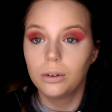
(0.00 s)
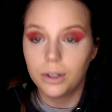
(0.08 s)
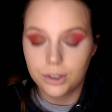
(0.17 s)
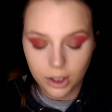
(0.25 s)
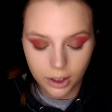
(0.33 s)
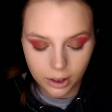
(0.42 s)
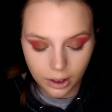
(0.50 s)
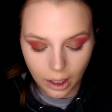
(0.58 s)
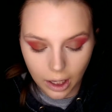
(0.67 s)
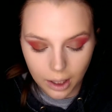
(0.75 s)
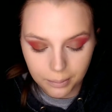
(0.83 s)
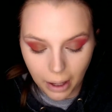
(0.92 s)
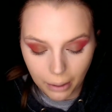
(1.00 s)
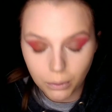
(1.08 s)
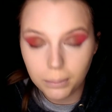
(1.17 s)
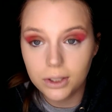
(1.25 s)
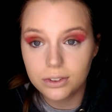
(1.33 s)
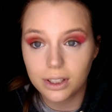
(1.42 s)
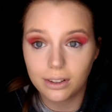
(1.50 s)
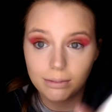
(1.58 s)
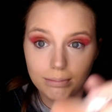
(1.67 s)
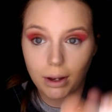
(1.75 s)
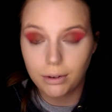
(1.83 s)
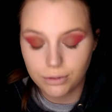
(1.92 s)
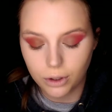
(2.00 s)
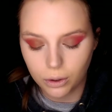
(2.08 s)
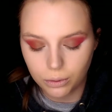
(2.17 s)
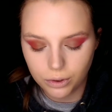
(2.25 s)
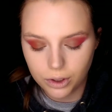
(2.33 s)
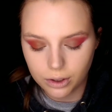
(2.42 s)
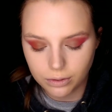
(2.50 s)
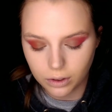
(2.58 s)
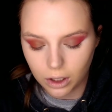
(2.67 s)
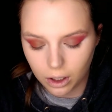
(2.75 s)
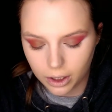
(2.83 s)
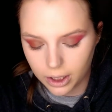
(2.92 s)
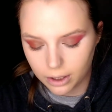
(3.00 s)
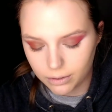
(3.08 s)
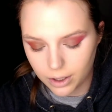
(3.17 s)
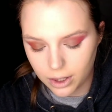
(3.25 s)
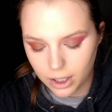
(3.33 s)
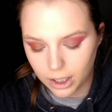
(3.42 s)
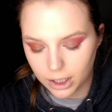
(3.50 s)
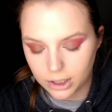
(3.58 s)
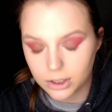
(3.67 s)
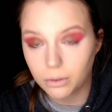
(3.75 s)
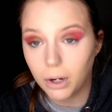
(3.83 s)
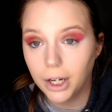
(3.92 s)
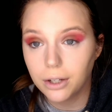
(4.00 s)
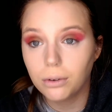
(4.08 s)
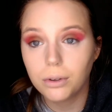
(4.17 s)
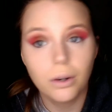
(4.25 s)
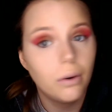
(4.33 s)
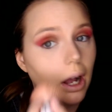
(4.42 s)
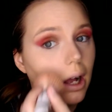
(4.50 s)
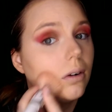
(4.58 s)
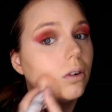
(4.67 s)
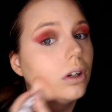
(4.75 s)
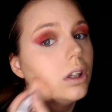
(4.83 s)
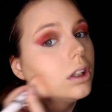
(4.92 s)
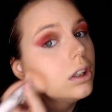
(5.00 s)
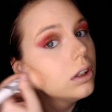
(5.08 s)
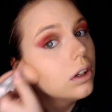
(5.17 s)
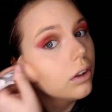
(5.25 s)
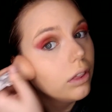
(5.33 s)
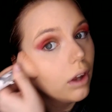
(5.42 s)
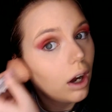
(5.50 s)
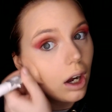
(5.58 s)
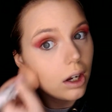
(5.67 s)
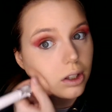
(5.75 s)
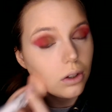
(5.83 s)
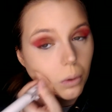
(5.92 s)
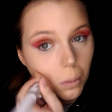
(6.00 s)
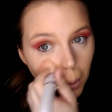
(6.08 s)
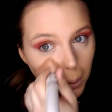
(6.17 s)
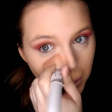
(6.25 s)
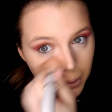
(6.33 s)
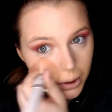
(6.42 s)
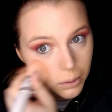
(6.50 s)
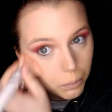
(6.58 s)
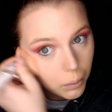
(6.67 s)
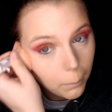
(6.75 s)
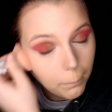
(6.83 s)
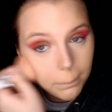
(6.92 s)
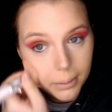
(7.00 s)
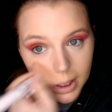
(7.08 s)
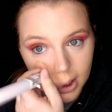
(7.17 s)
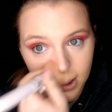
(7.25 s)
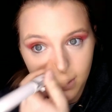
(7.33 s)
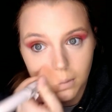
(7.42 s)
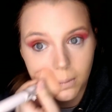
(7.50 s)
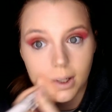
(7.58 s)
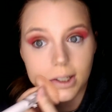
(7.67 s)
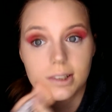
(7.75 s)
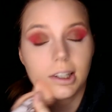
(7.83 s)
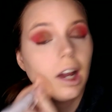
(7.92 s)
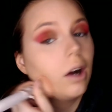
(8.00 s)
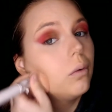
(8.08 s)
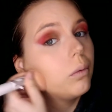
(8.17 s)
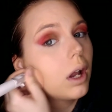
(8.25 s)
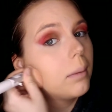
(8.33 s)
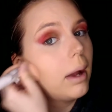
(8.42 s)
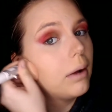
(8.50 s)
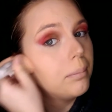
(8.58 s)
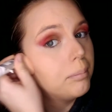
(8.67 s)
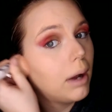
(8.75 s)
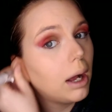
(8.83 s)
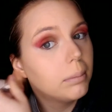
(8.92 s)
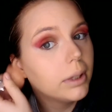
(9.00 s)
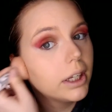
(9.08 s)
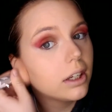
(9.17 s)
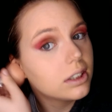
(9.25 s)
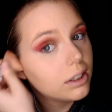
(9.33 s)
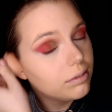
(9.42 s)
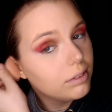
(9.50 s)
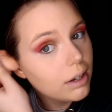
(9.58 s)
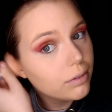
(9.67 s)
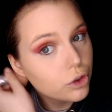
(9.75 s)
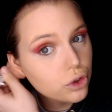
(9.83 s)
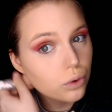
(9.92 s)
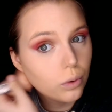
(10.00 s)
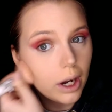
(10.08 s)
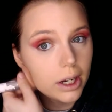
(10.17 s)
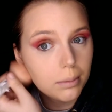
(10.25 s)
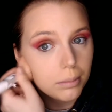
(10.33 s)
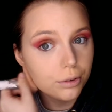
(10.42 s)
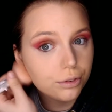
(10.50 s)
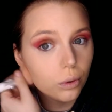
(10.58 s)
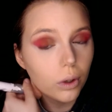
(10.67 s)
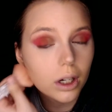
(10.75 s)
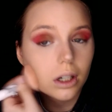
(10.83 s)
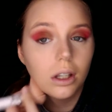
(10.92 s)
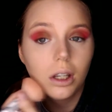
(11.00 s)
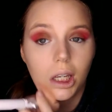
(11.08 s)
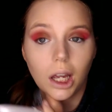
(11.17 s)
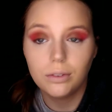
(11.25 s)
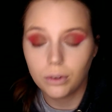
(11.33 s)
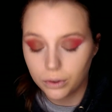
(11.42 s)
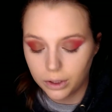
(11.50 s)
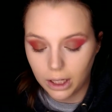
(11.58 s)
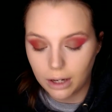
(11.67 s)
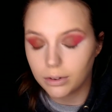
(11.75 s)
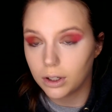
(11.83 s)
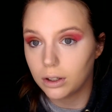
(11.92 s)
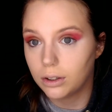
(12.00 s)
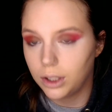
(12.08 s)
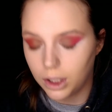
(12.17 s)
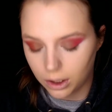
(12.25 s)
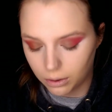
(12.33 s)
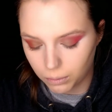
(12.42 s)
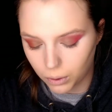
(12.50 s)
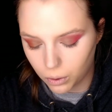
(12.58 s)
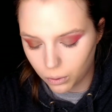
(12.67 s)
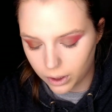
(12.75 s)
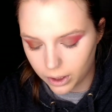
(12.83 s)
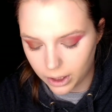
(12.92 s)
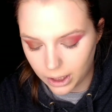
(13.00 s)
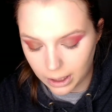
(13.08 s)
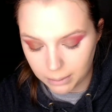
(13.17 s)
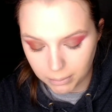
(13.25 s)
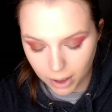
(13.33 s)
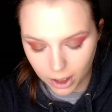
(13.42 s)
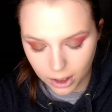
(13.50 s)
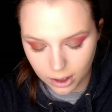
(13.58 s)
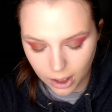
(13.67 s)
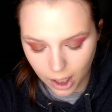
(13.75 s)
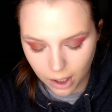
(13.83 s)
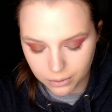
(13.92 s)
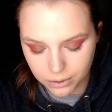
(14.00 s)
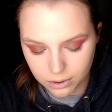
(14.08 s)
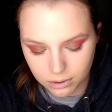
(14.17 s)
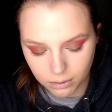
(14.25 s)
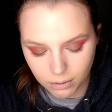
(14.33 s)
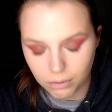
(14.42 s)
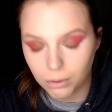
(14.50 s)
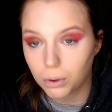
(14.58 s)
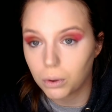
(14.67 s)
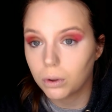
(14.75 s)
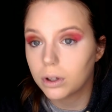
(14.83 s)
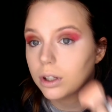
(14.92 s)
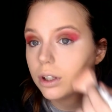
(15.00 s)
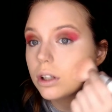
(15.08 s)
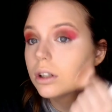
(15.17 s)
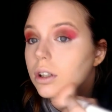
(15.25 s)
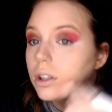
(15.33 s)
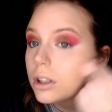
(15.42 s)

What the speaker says: Which, I will be using my phone to vlog and everything, and so I don't know how the audio quality will be when I'm out in public, because I've never tried it before. I've only ever, recorded in my house. I've never recorded